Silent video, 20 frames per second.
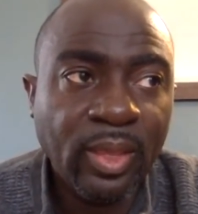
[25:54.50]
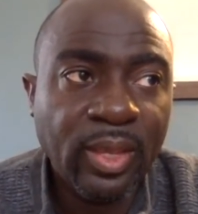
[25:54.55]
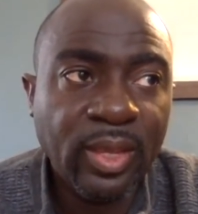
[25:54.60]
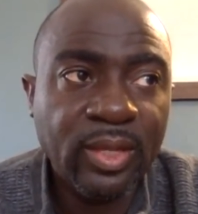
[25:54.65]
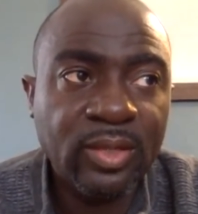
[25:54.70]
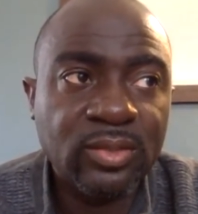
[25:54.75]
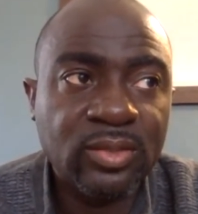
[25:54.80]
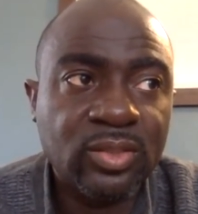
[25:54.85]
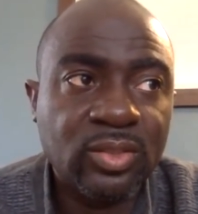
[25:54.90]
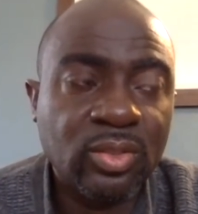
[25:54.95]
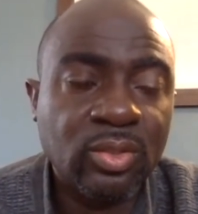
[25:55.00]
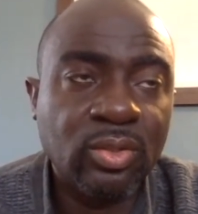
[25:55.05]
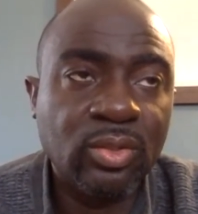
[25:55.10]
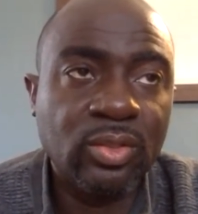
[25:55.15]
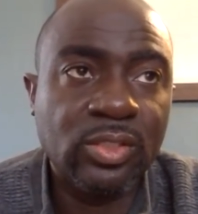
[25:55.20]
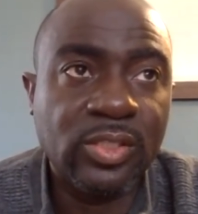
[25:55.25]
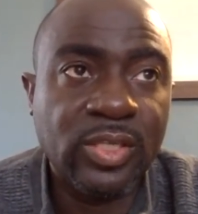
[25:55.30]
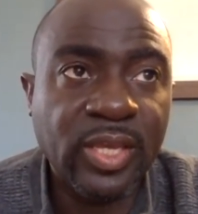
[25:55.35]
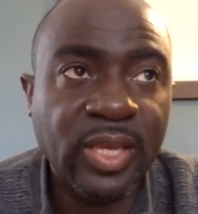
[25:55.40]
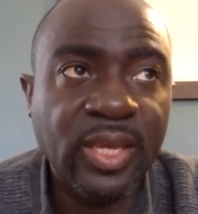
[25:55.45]
And so
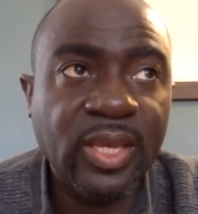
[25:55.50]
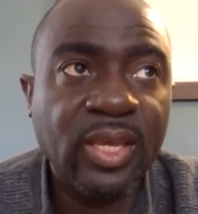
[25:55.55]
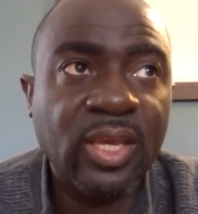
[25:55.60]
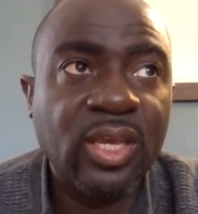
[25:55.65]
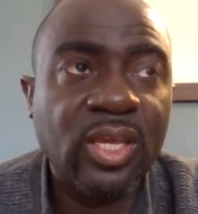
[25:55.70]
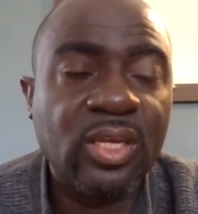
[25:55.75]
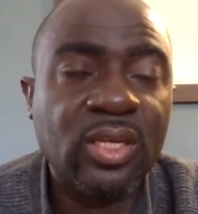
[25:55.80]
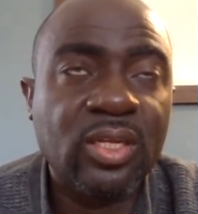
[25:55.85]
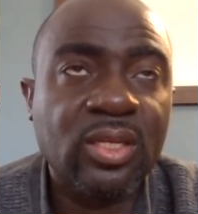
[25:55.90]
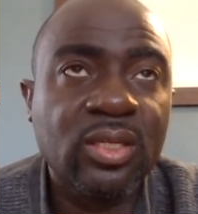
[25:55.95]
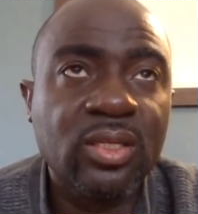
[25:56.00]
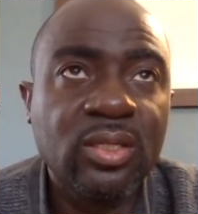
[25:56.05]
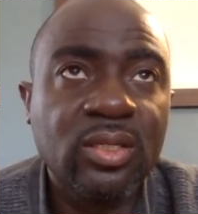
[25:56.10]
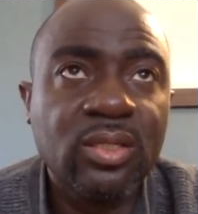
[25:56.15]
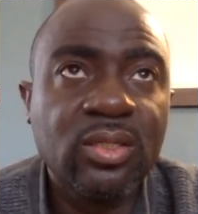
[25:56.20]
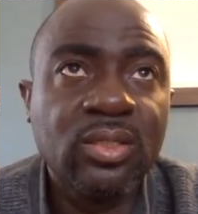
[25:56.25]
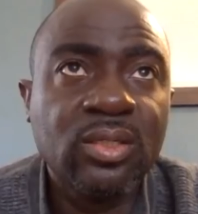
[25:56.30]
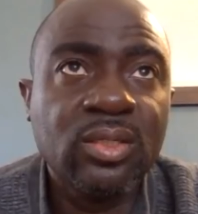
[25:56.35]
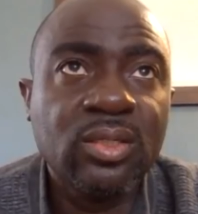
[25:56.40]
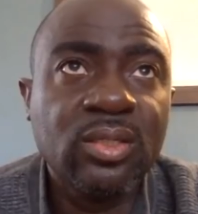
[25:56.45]
then
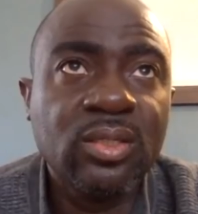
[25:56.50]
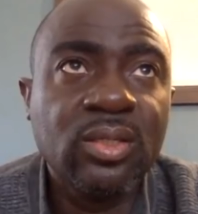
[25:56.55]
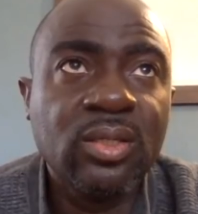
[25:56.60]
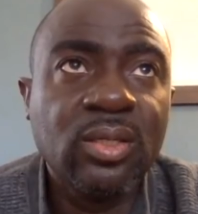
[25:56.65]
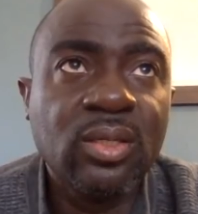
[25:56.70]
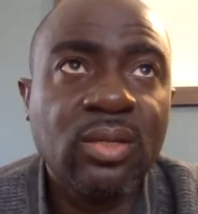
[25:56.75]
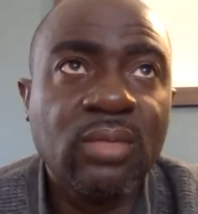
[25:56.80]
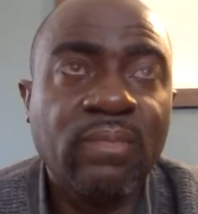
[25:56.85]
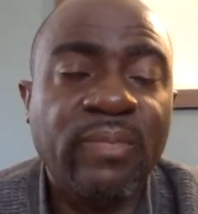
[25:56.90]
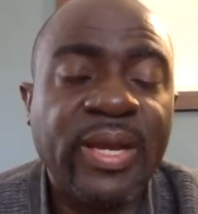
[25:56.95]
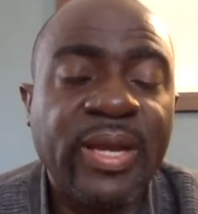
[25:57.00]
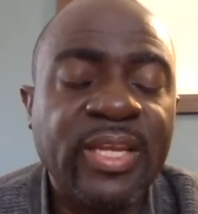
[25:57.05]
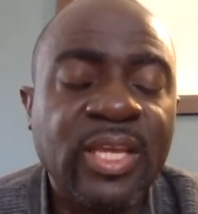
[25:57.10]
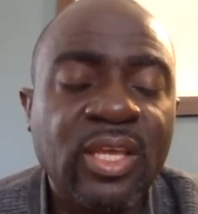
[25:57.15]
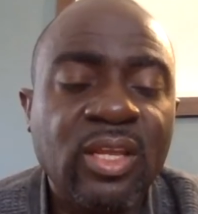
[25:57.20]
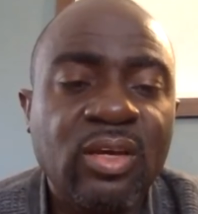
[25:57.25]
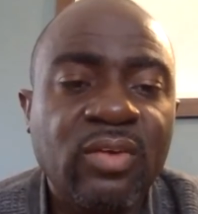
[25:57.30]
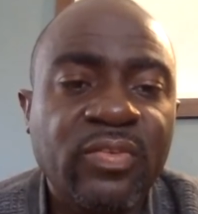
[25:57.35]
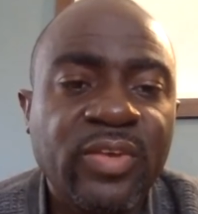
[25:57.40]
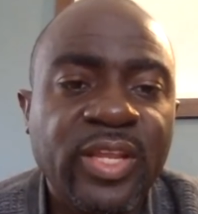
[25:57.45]
by the
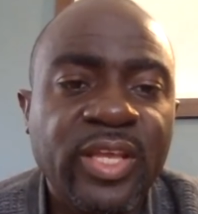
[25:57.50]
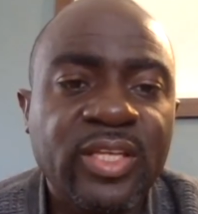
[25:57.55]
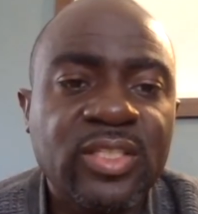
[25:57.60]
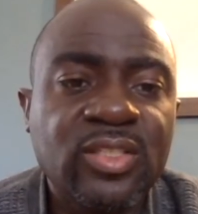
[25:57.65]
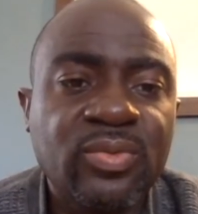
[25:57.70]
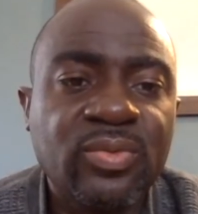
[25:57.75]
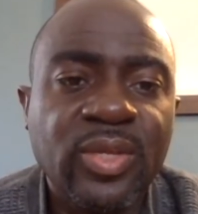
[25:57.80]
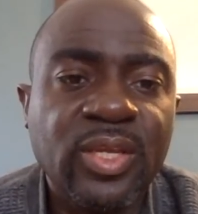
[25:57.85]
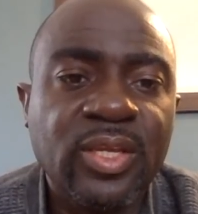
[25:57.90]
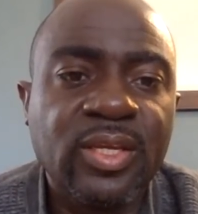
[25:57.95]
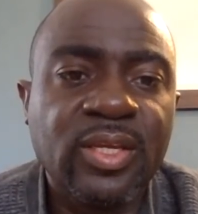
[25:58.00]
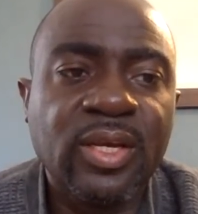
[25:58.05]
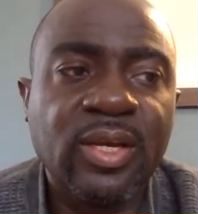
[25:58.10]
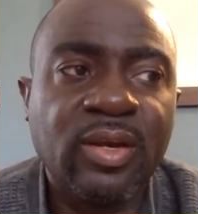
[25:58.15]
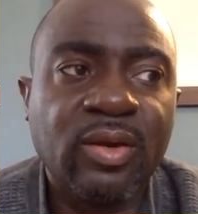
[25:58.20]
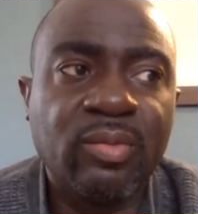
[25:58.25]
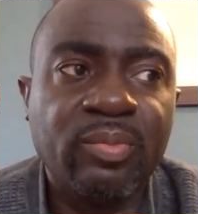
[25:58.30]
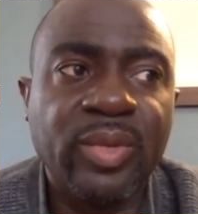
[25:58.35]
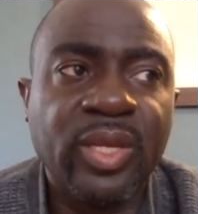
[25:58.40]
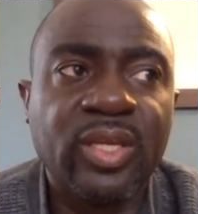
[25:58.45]
end of next week,
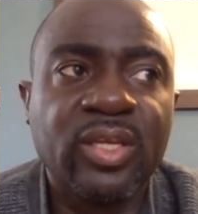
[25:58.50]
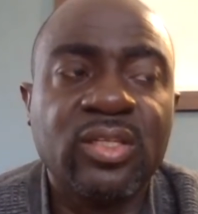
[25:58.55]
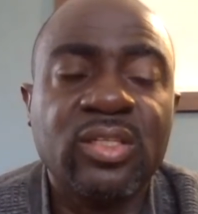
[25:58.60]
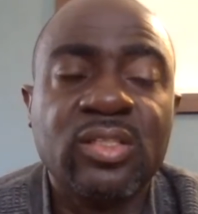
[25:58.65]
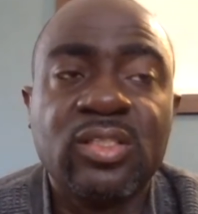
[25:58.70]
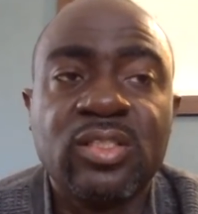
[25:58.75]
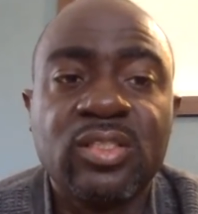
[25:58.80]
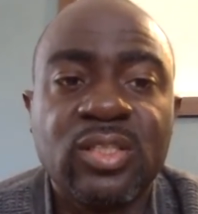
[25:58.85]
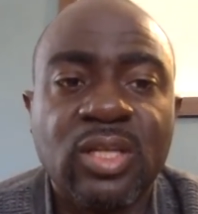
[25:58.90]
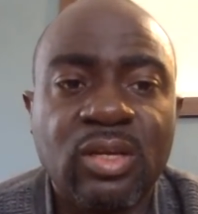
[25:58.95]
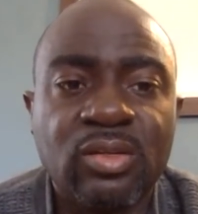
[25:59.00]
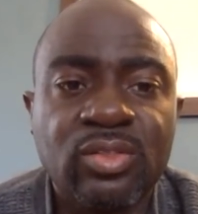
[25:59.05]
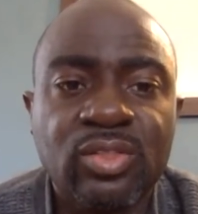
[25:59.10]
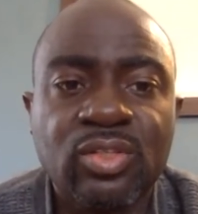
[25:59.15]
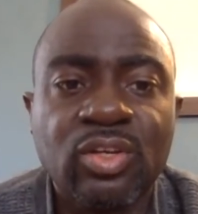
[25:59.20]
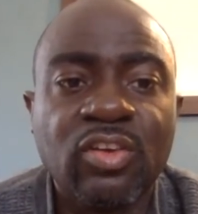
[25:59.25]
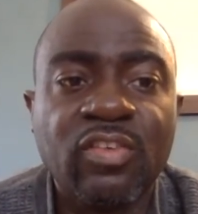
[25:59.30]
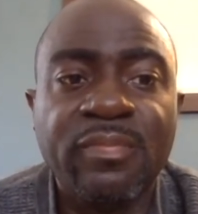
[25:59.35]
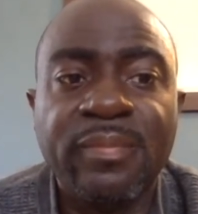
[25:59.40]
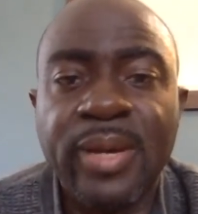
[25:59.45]
I'll make a decision. I'll
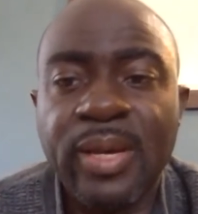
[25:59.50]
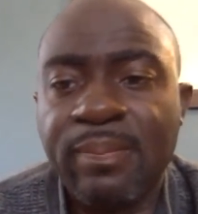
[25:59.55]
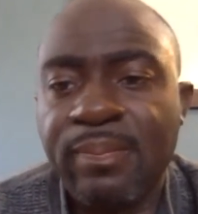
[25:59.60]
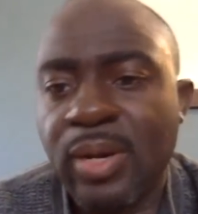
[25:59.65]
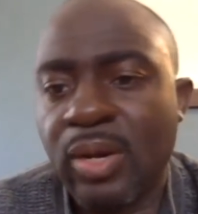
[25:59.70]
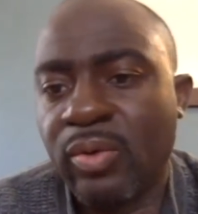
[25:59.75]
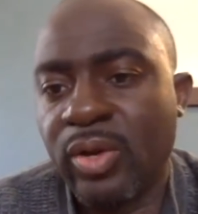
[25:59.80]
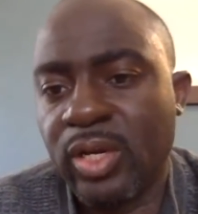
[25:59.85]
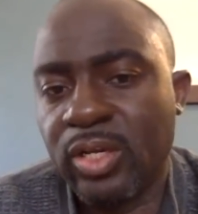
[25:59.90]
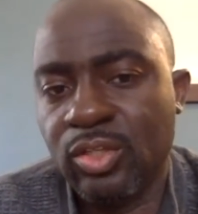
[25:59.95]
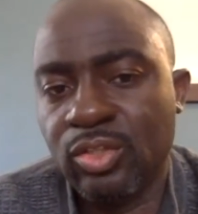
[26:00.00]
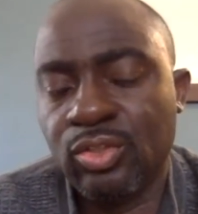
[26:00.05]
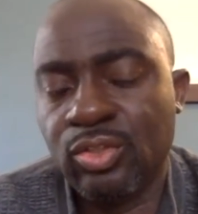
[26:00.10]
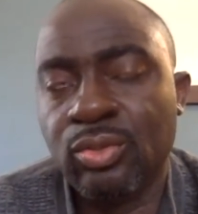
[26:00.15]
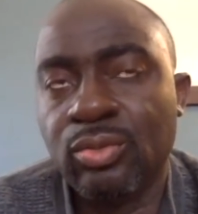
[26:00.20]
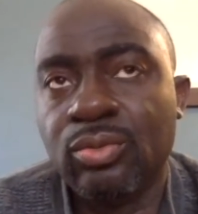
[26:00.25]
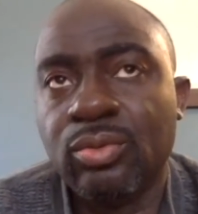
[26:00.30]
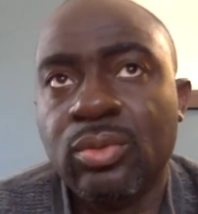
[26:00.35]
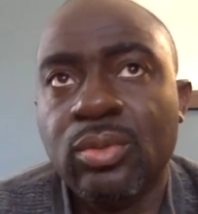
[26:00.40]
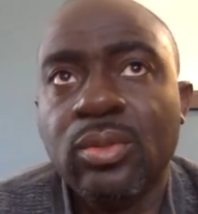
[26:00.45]
solve my power
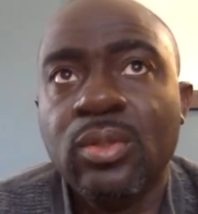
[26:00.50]
issue.